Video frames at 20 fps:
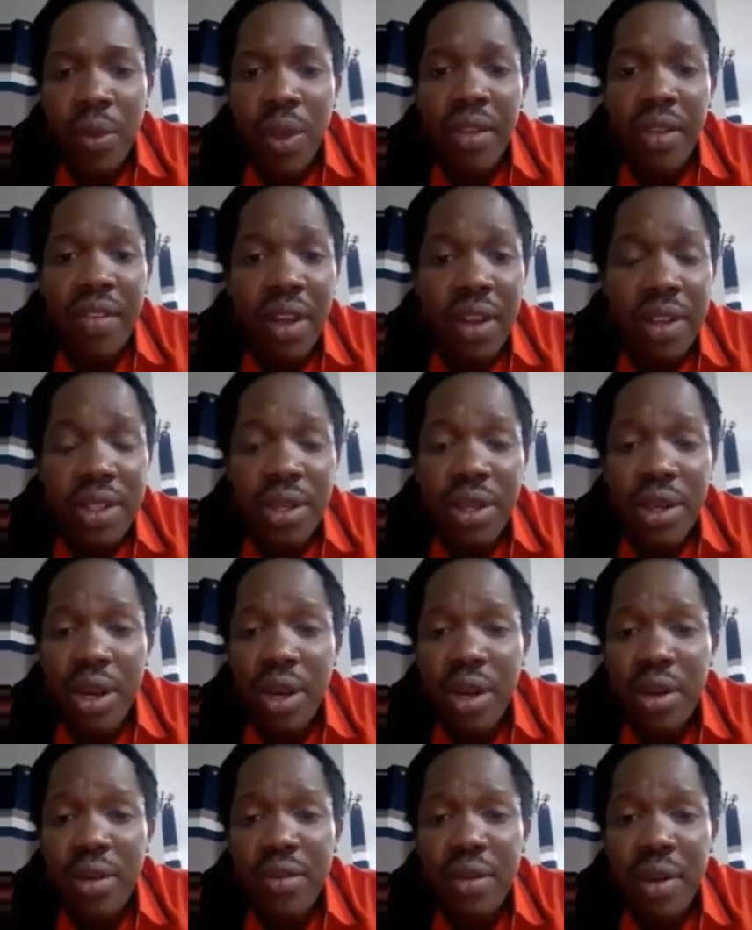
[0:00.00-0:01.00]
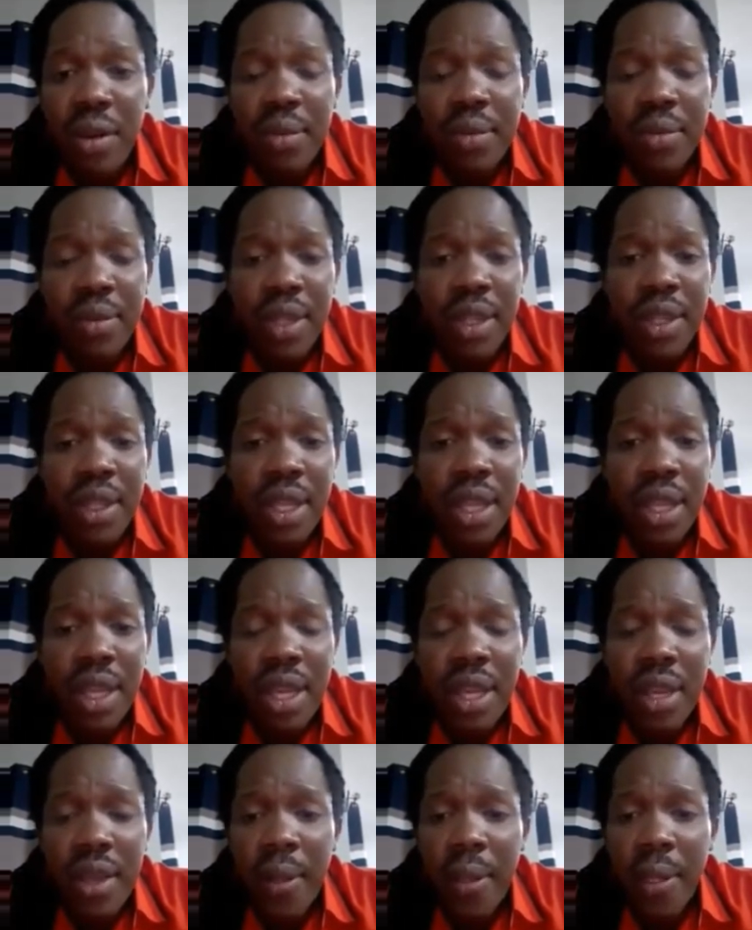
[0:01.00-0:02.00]
We have also heard from
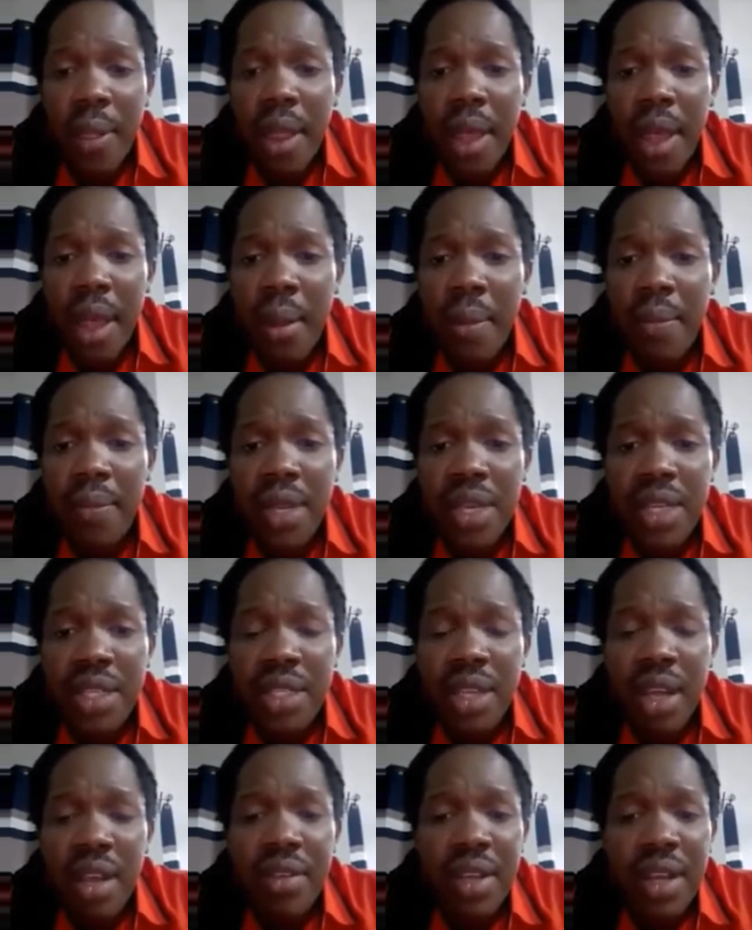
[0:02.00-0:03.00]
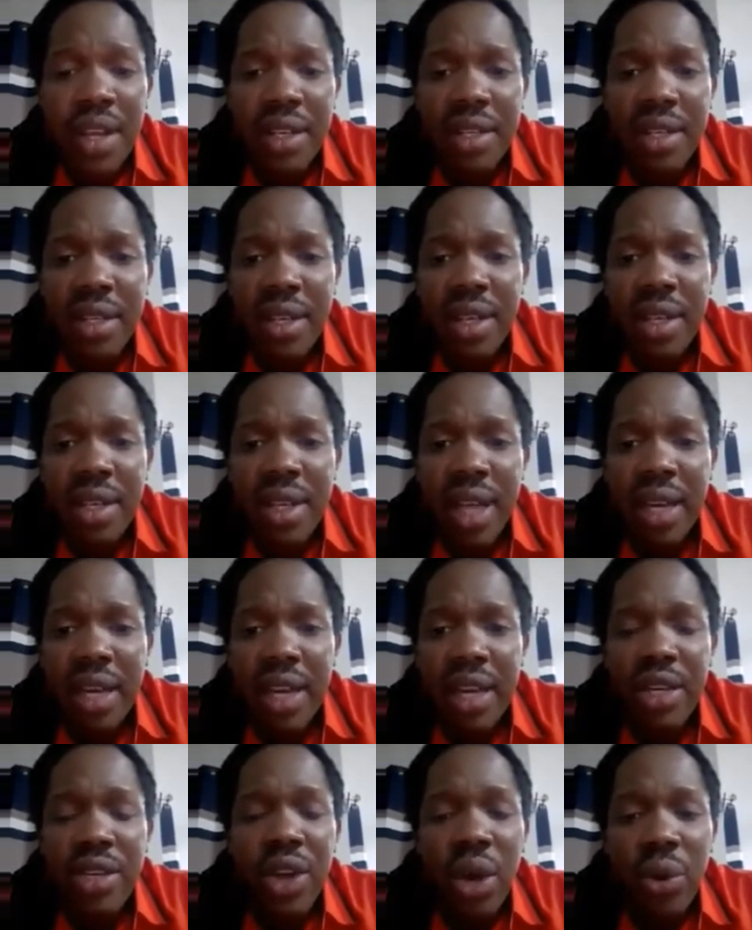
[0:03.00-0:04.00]
the Minister of Health
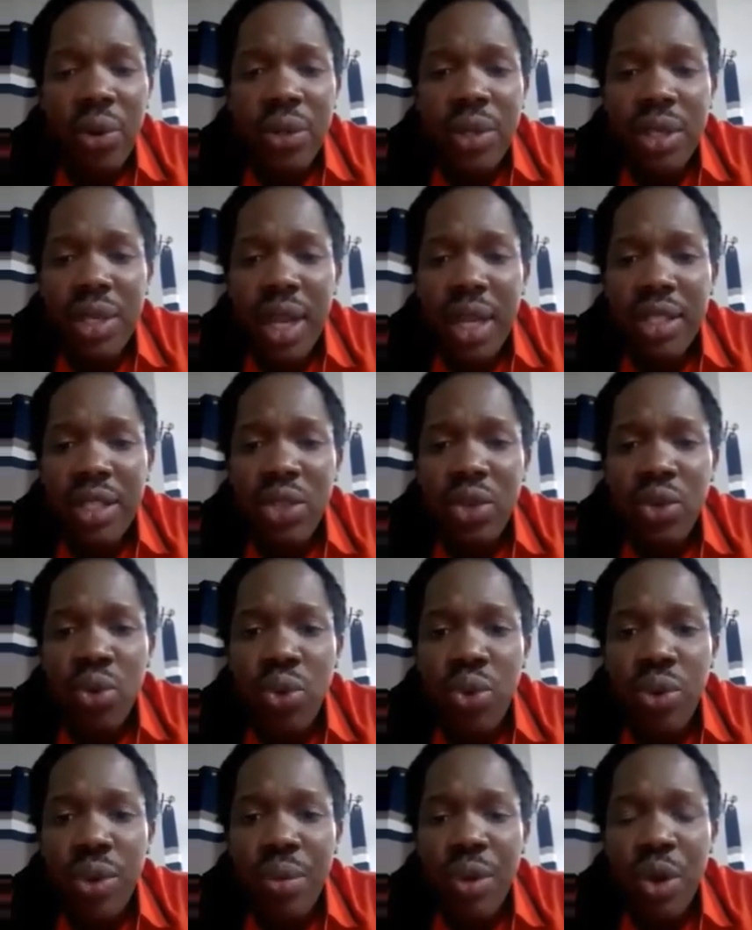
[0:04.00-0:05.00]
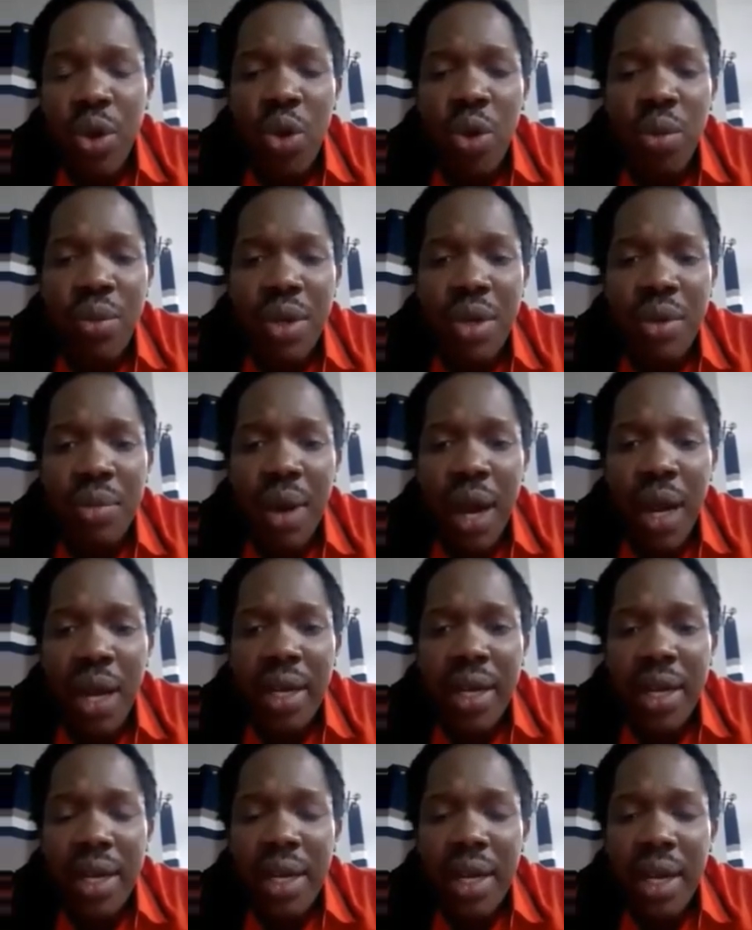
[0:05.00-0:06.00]
that they doubt that school will be opening
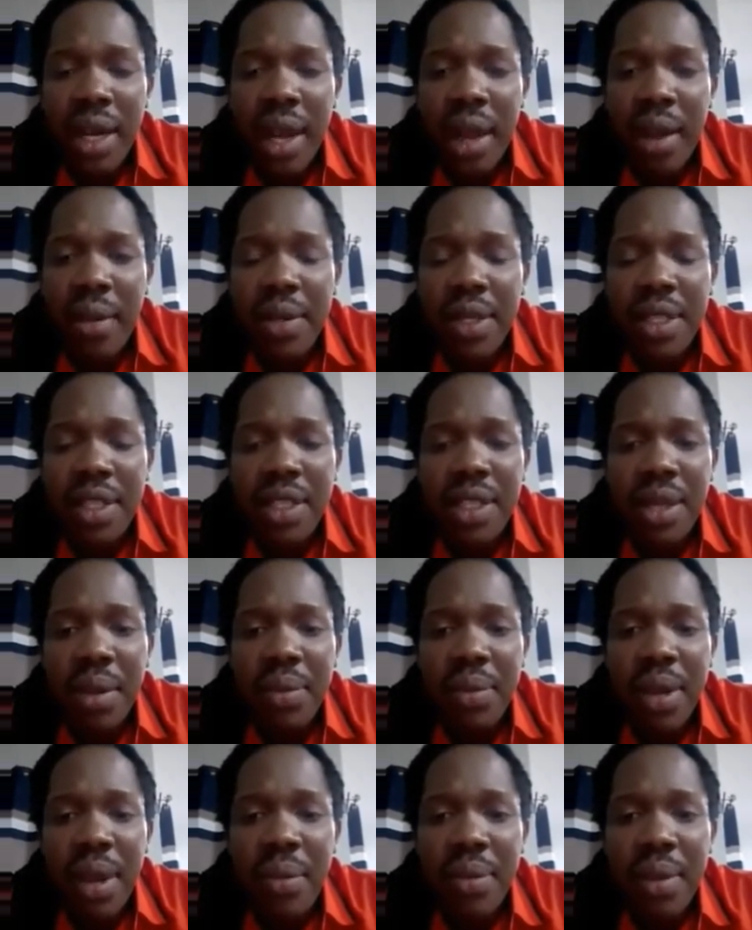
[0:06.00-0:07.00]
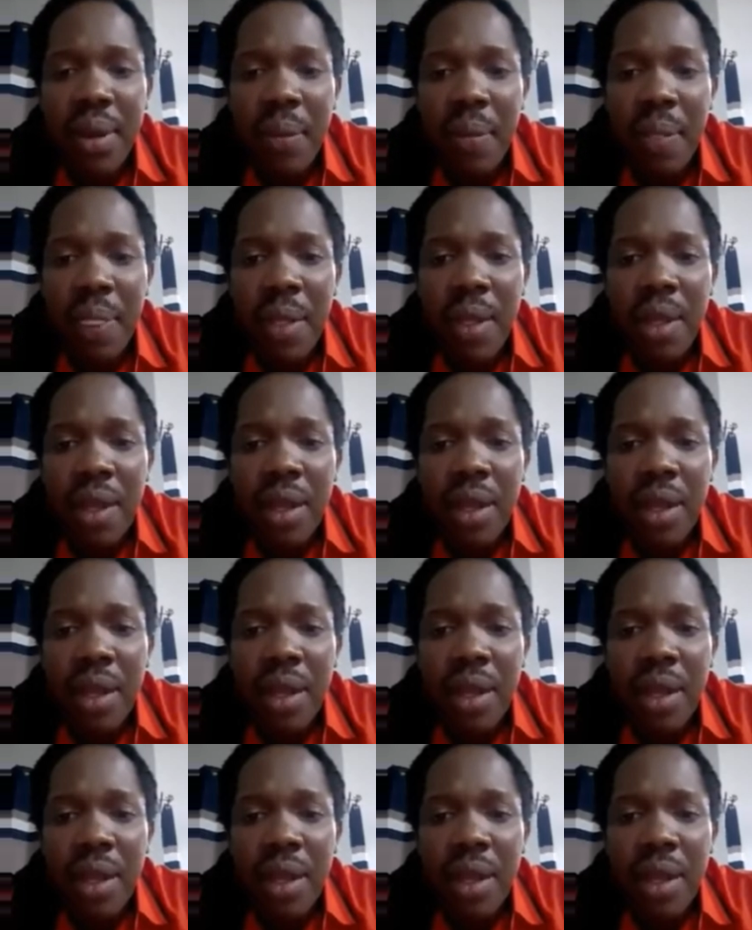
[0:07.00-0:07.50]
back in September.